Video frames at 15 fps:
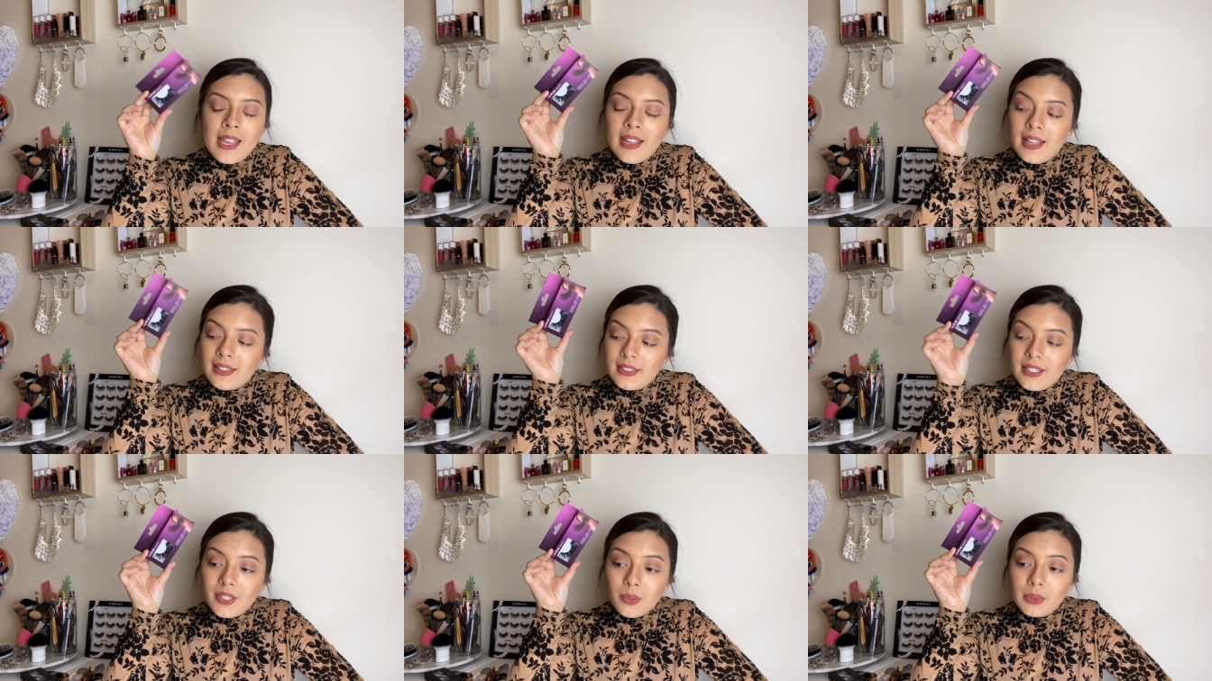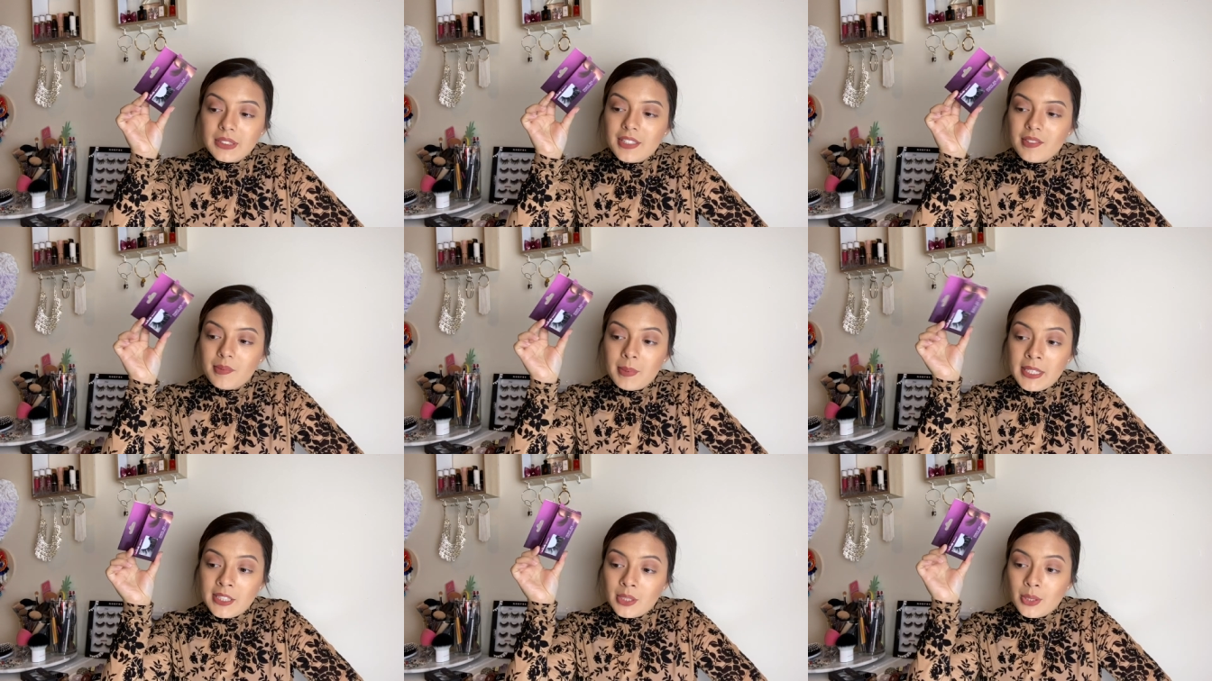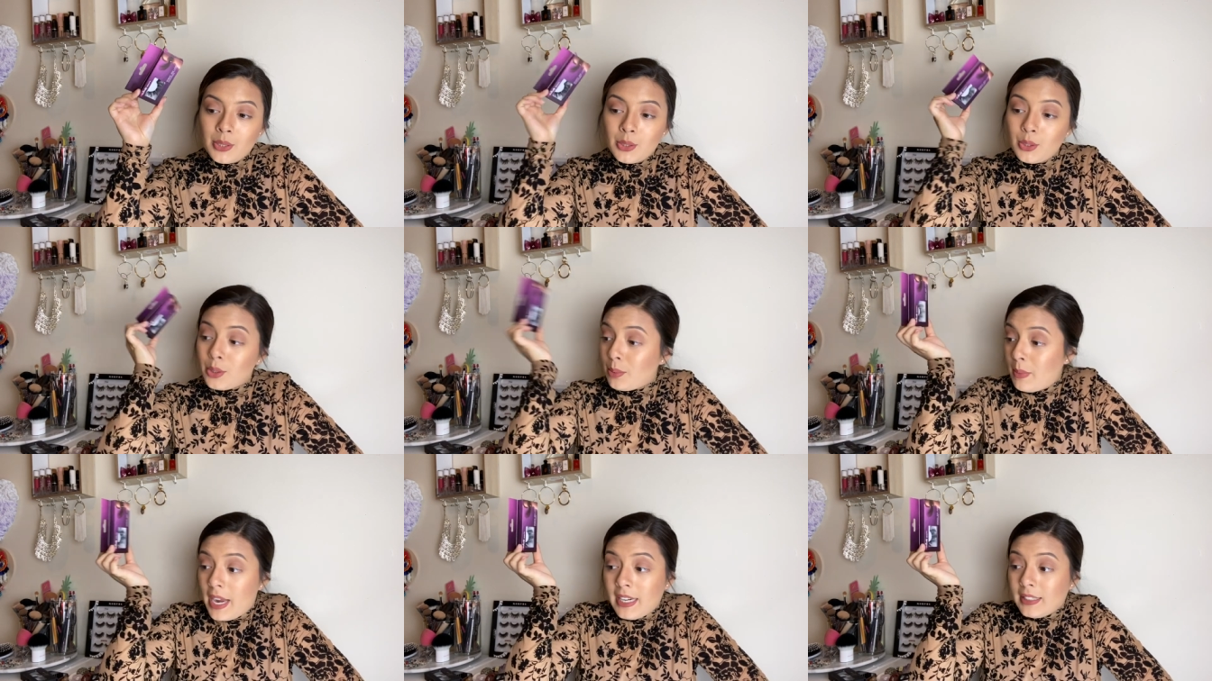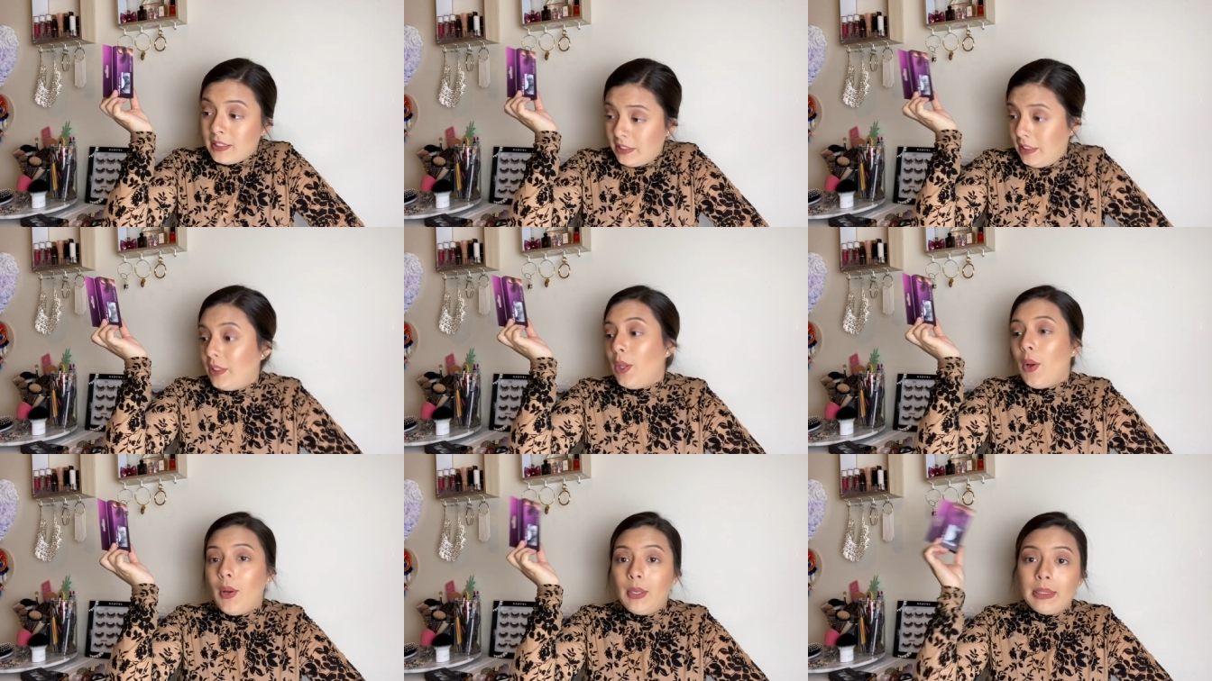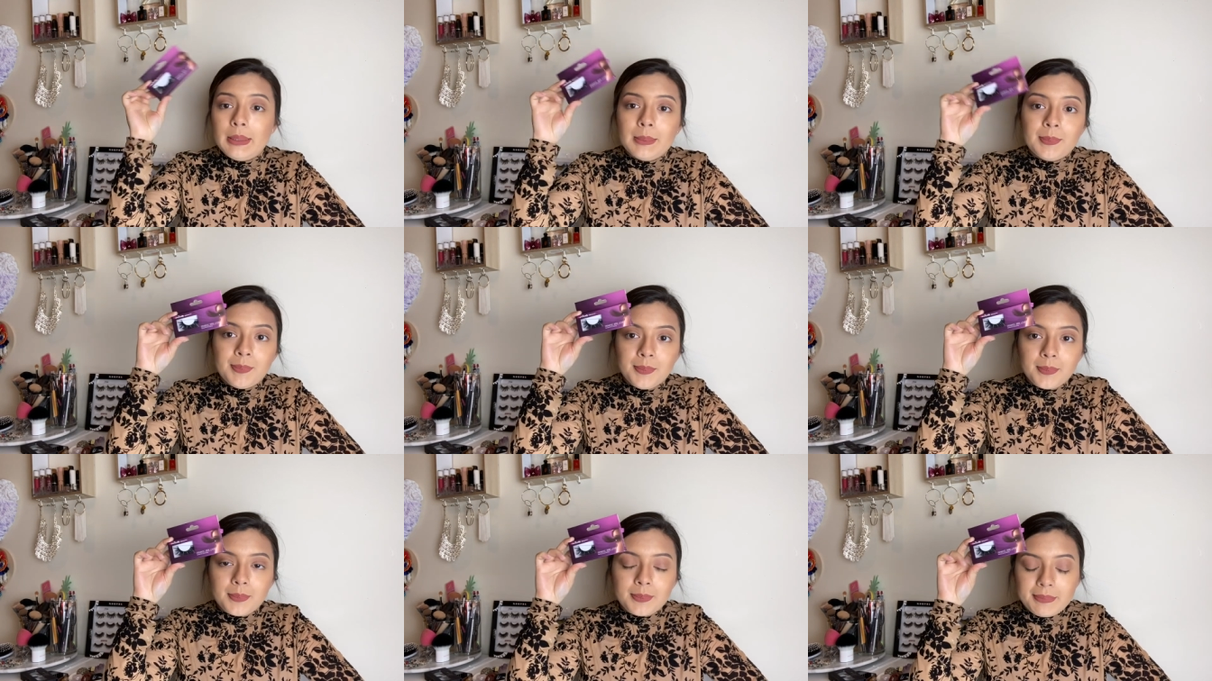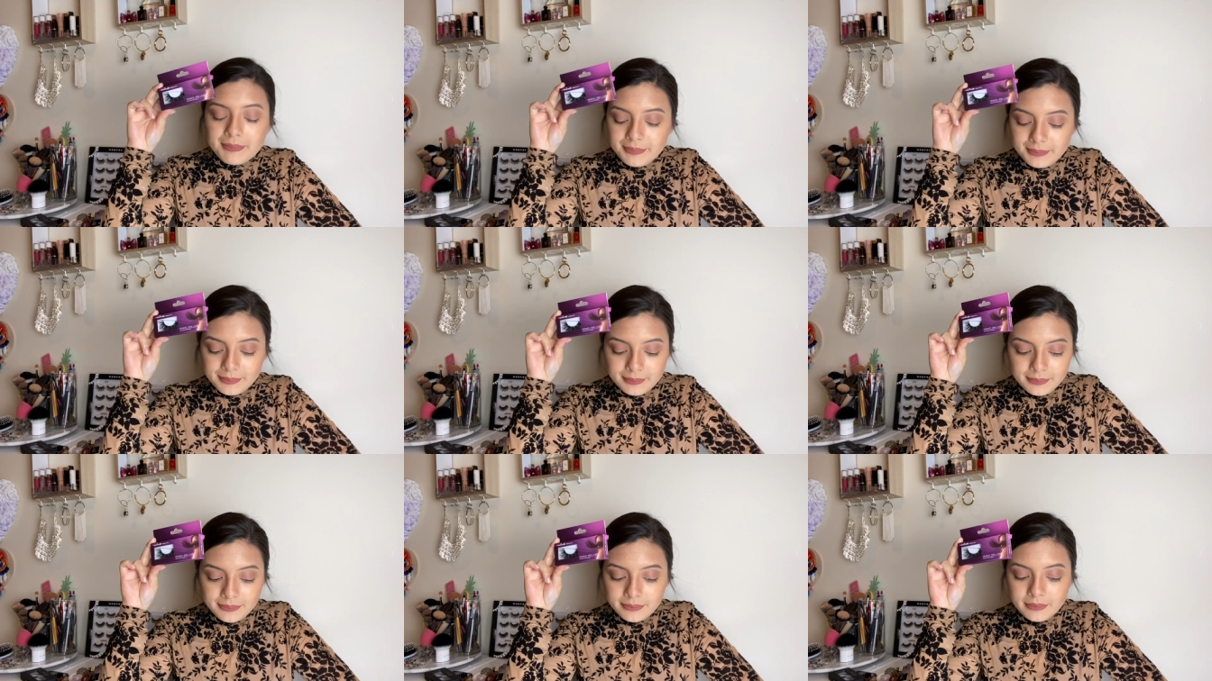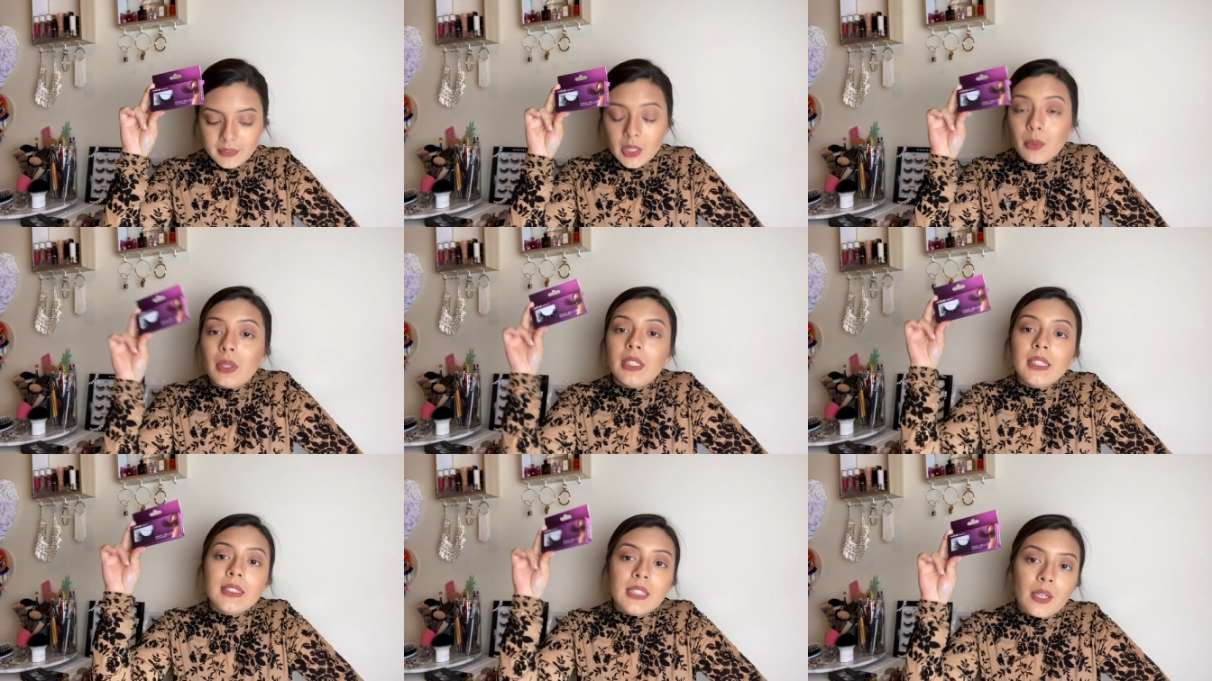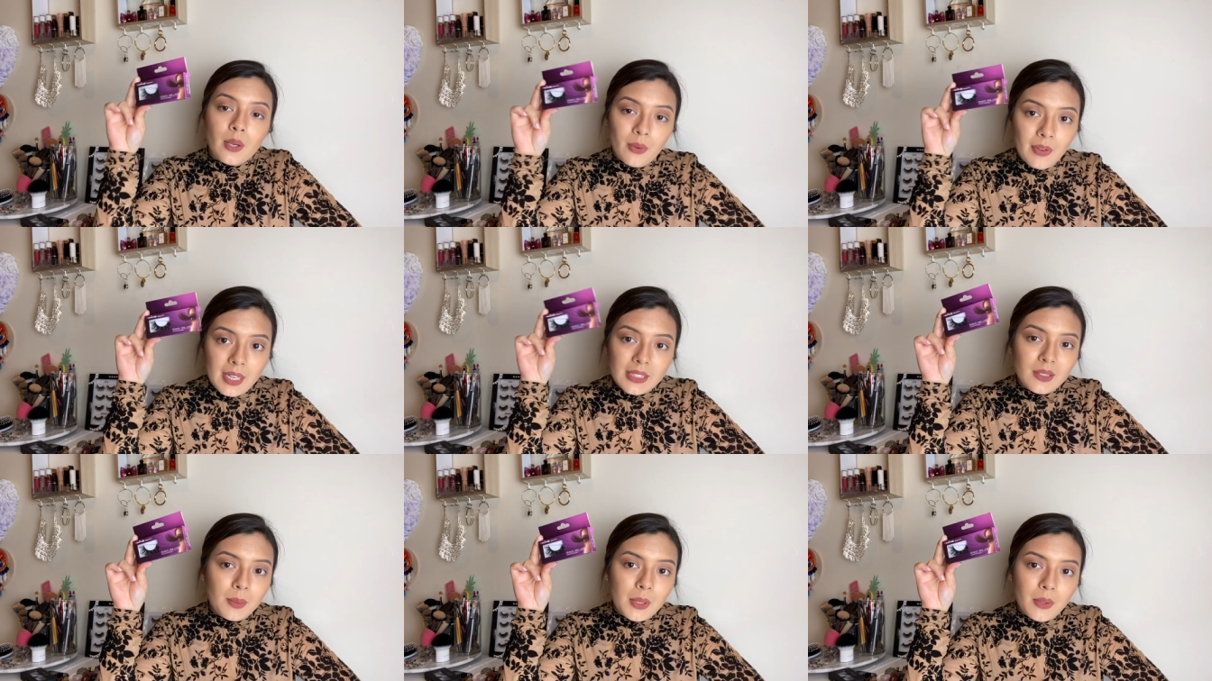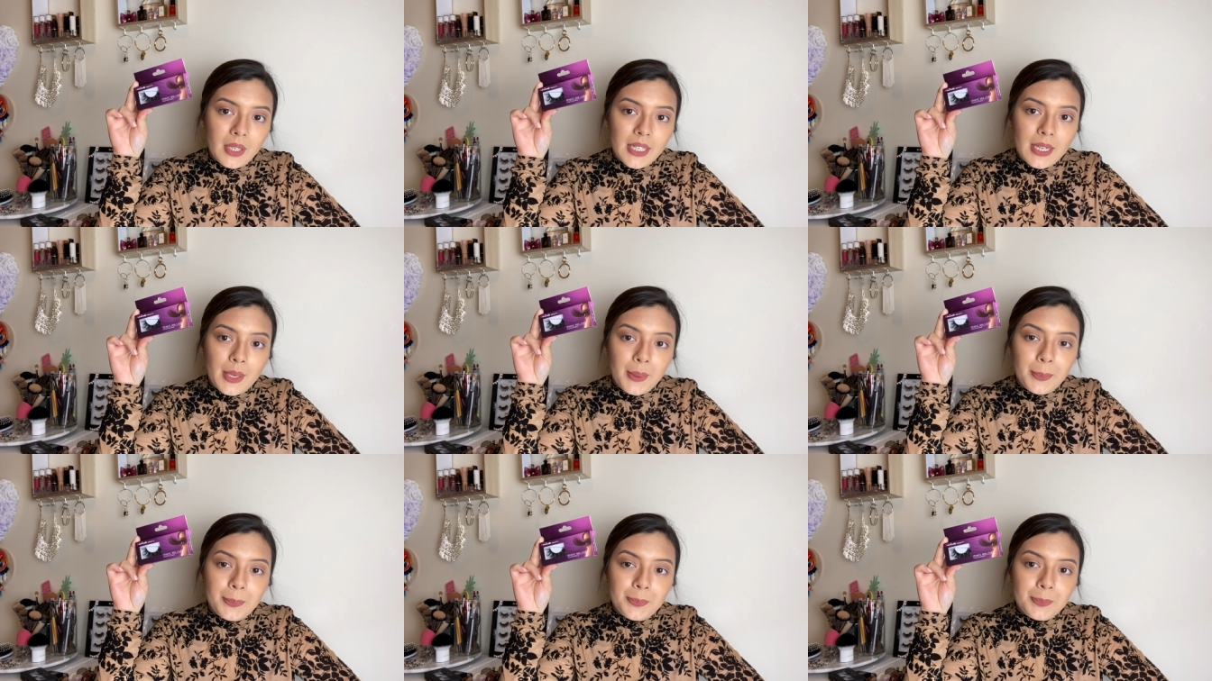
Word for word: and the other ones have been dramatically long, really terrifies me right now.